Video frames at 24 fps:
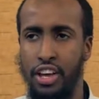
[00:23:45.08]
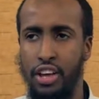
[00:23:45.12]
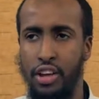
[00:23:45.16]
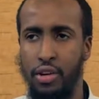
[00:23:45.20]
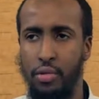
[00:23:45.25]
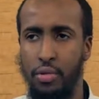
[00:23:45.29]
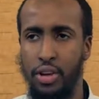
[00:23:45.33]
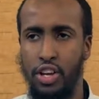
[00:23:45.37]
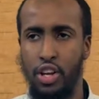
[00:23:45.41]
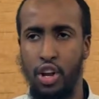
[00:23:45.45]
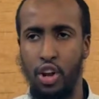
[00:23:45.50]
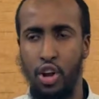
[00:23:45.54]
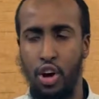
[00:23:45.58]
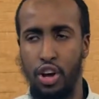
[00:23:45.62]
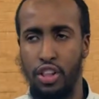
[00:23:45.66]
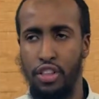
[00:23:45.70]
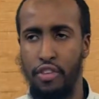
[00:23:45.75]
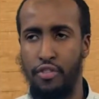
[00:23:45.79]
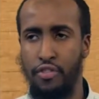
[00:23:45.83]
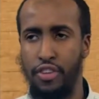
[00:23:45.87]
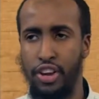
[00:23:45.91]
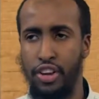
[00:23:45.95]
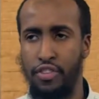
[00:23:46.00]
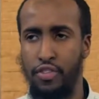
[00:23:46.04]
We should lock the
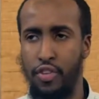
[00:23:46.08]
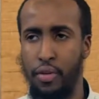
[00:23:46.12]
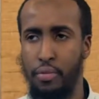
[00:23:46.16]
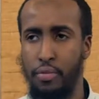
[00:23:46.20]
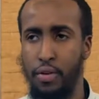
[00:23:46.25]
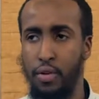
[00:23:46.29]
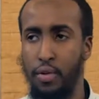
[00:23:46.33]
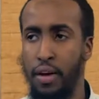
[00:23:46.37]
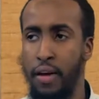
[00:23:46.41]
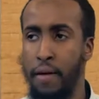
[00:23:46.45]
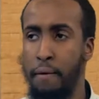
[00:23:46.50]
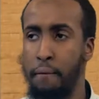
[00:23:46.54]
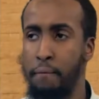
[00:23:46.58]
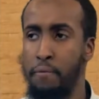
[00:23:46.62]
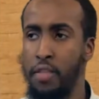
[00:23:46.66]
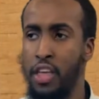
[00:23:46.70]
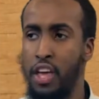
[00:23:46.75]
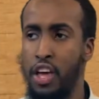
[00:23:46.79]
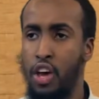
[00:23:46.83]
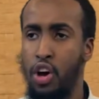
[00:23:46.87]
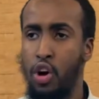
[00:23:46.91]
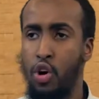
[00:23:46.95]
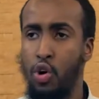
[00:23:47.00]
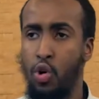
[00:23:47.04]
fridge from you.
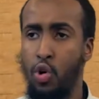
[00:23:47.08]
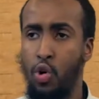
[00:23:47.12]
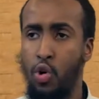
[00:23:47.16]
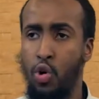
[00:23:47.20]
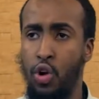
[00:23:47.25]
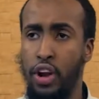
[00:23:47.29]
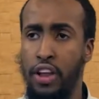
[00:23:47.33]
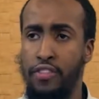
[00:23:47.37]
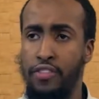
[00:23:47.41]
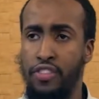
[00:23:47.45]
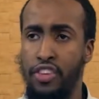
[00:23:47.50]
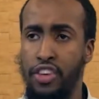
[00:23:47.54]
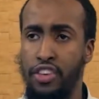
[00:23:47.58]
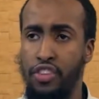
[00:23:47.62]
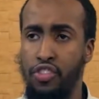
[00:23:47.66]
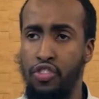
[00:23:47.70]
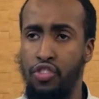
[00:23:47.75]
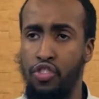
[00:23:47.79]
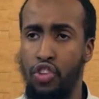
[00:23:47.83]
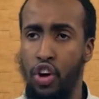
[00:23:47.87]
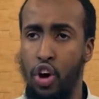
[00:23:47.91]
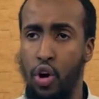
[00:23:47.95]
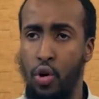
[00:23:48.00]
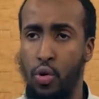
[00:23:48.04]
All of these
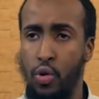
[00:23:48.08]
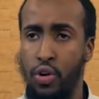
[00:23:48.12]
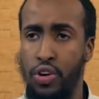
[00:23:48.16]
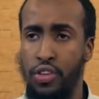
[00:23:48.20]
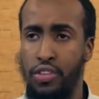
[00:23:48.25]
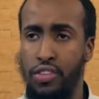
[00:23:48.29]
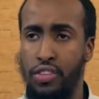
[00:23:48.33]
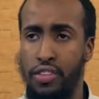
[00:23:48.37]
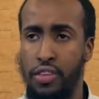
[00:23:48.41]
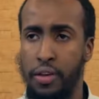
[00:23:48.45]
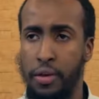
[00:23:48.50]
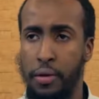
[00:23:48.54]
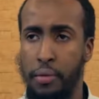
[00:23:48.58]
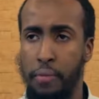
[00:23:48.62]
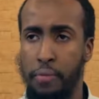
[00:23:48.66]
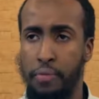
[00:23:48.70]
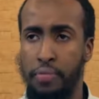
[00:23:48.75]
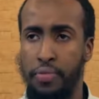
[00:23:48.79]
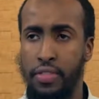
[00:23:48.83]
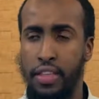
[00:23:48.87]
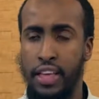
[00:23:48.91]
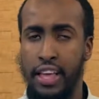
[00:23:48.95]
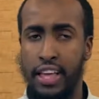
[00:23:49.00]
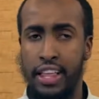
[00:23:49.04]
jokes
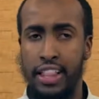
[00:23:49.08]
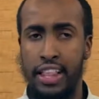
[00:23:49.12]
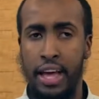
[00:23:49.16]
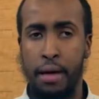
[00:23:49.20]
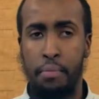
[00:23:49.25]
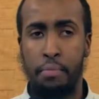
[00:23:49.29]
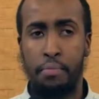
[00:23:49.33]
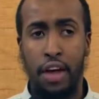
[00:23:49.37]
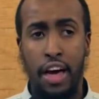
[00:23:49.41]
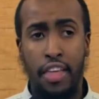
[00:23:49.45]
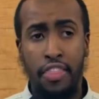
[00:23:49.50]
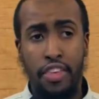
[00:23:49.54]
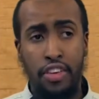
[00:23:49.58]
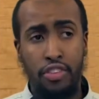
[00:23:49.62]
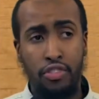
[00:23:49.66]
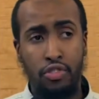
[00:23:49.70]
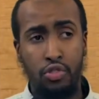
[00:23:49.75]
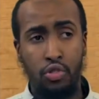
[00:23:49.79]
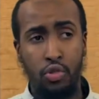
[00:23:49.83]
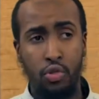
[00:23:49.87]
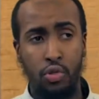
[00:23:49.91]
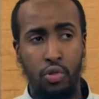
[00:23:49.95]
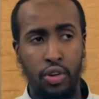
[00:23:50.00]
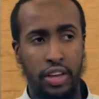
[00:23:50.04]
that brothers
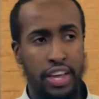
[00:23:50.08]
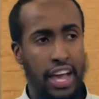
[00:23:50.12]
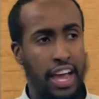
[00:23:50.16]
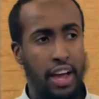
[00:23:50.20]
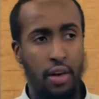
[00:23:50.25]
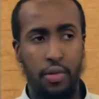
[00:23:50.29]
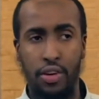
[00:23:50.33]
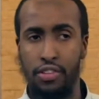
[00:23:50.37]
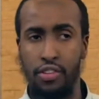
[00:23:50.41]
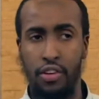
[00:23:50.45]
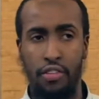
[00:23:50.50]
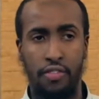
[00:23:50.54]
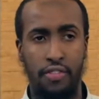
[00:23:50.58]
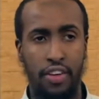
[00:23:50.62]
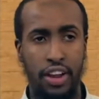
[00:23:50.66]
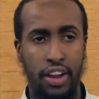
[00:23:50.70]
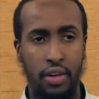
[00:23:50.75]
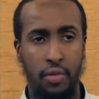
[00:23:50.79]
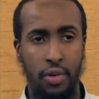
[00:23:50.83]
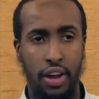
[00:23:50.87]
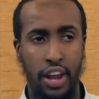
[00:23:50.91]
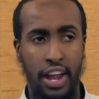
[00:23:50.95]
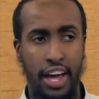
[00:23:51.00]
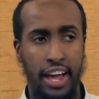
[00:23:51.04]
do. Ya it's not funny,
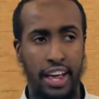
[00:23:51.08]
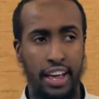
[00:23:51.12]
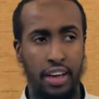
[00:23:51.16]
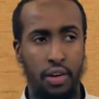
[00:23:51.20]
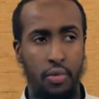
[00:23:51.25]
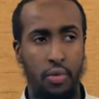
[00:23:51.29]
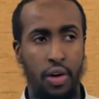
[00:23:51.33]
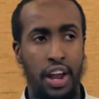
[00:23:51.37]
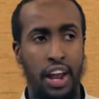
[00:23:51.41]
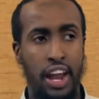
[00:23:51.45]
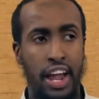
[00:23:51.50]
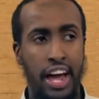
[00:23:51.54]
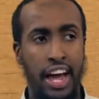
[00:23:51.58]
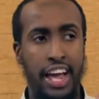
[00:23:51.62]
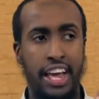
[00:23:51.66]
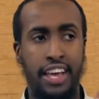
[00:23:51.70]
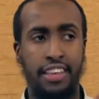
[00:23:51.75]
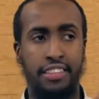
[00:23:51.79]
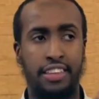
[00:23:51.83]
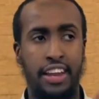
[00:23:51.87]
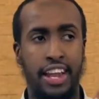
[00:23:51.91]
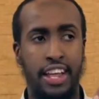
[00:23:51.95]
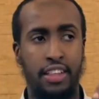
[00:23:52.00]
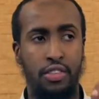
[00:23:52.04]
wallahi. Wallahi
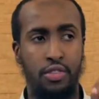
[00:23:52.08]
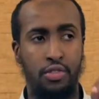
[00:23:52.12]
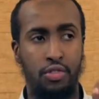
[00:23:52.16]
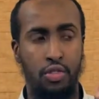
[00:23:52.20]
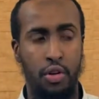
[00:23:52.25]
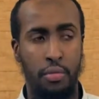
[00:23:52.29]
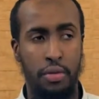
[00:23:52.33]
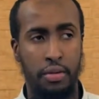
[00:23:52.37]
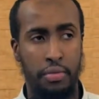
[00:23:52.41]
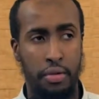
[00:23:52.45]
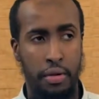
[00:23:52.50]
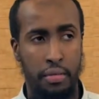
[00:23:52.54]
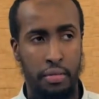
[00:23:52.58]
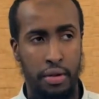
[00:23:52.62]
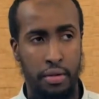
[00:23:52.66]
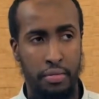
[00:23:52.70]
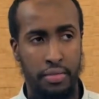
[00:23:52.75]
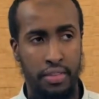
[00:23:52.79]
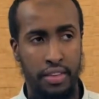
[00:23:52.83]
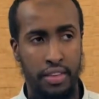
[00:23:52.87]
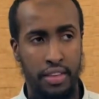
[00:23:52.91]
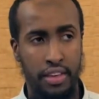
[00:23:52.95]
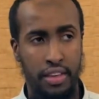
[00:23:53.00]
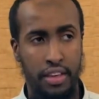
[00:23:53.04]
has led to so much
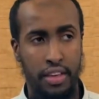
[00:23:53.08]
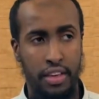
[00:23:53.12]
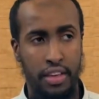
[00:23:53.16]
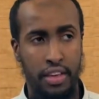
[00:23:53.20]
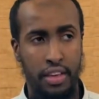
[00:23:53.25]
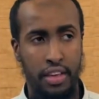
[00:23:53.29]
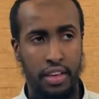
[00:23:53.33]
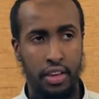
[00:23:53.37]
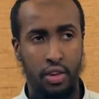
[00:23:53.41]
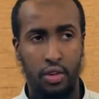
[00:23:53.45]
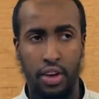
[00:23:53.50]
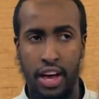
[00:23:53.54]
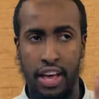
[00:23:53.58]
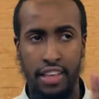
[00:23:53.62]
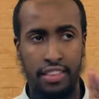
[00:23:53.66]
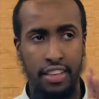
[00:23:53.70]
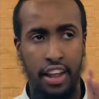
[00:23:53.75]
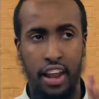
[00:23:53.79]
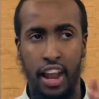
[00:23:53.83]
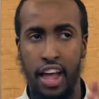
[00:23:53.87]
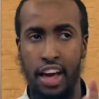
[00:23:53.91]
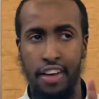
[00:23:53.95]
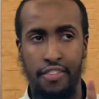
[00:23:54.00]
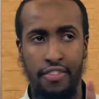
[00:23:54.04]
problem. You guys are
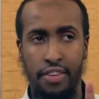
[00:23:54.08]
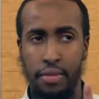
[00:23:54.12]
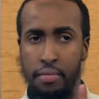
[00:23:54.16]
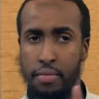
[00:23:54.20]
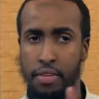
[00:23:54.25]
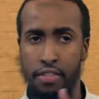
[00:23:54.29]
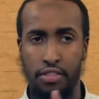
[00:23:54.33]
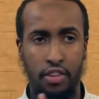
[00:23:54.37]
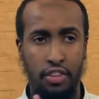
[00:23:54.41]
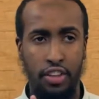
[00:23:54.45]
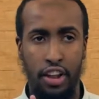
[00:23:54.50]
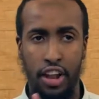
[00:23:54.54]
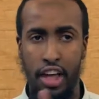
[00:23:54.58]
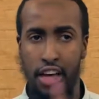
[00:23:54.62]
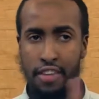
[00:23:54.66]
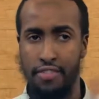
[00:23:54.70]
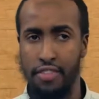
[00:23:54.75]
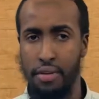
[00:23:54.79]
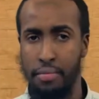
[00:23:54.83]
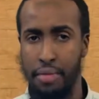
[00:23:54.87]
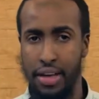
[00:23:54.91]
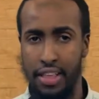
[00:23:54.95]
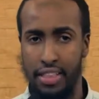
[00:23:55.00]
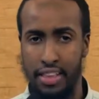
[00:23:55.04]
laughing, but it's not a
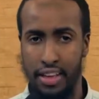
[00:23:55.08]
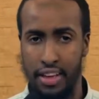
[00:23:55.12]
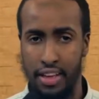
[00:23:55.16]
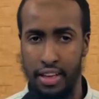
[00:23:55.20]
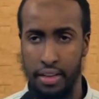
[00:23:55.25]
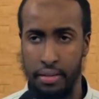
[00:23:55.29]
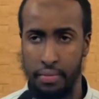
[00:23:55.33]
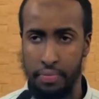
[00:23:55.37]
laughing matter.